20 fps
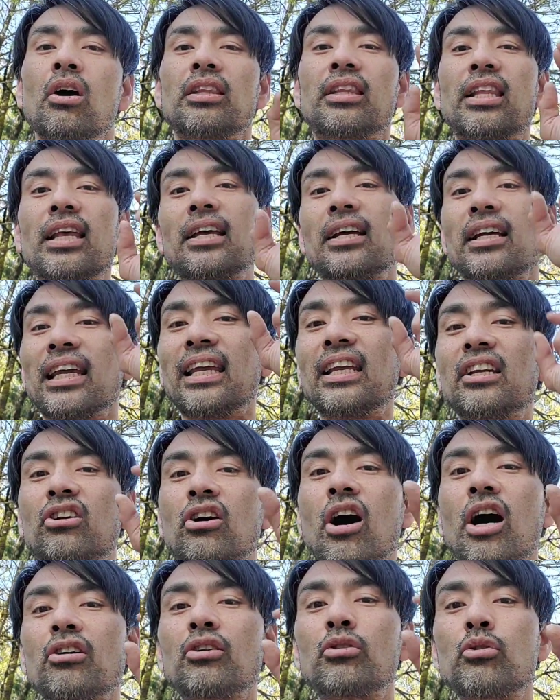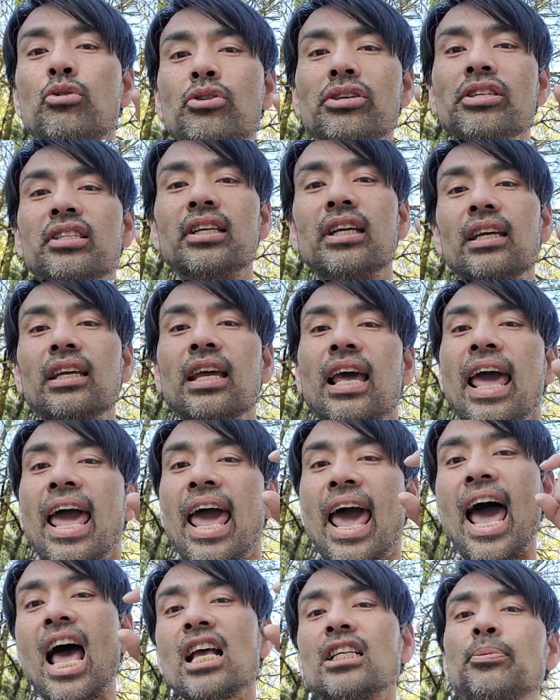The incongruency
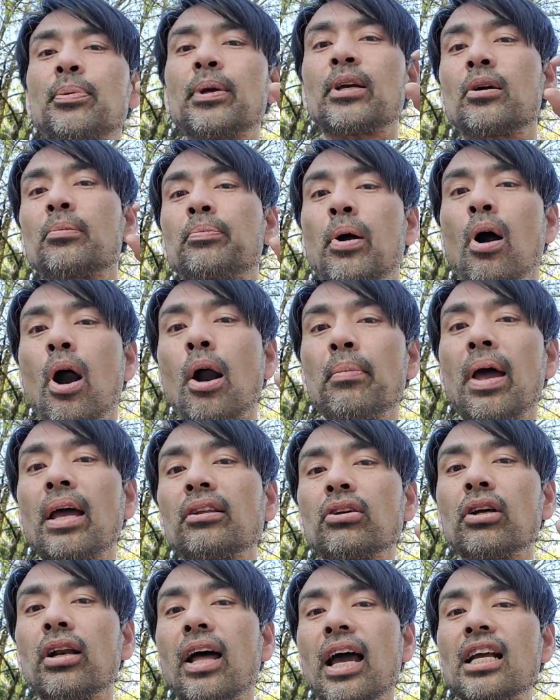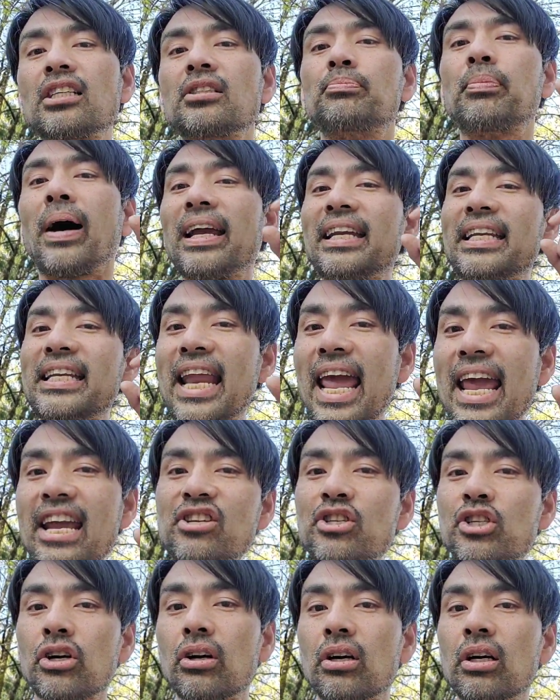has to be compartmentalized by
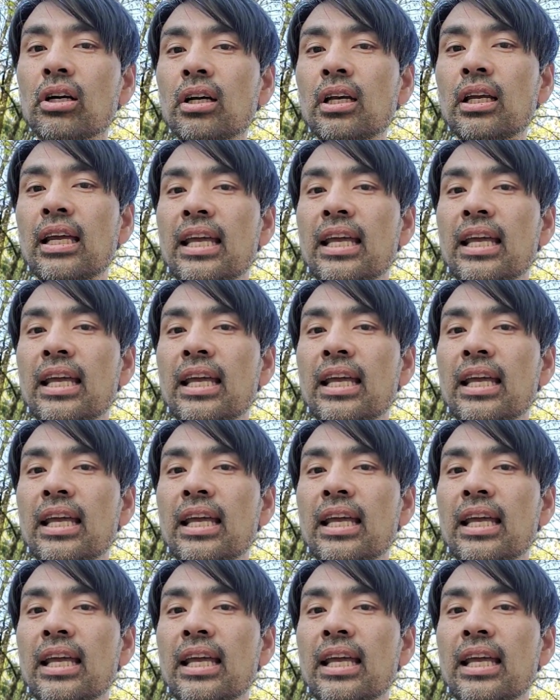nature.